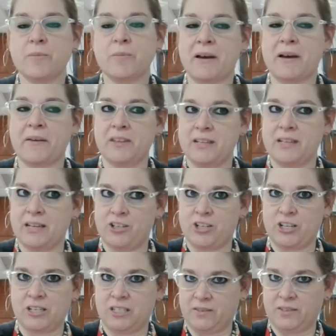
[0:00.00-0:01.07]
about the
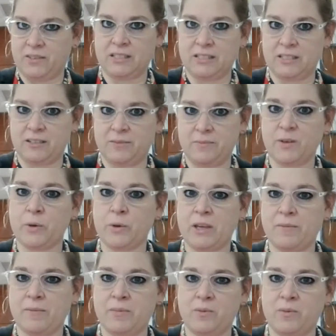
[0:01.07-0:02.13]
digestive system that we
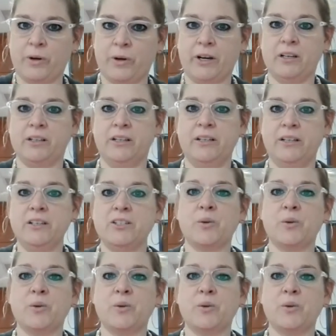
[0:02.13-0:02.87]
have been working on